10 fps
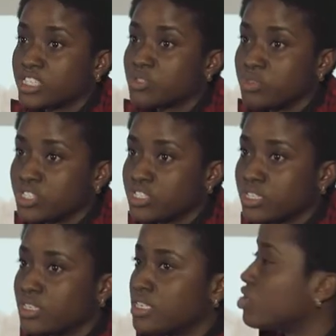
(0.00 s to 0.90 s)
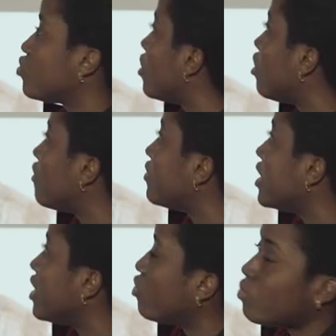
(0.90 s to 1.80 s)
Exhibition, is one of
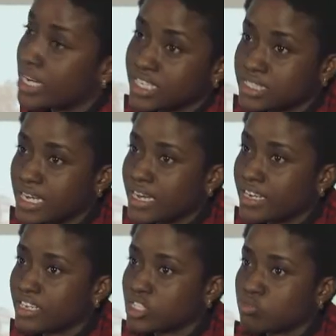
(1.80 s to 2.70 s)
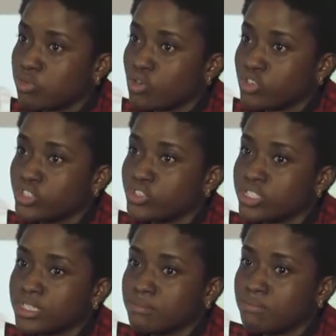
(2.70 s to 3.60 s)
the works I explored
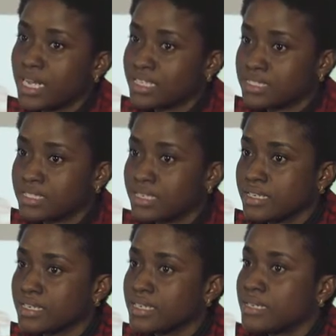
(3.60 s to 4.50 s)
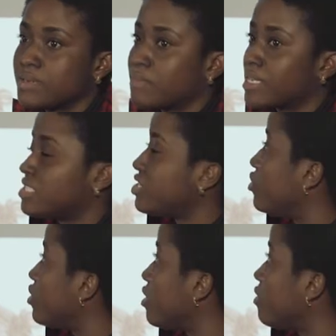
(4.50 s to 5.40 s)
using plastic
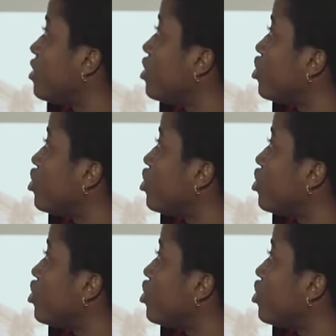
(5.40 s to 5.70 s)
material.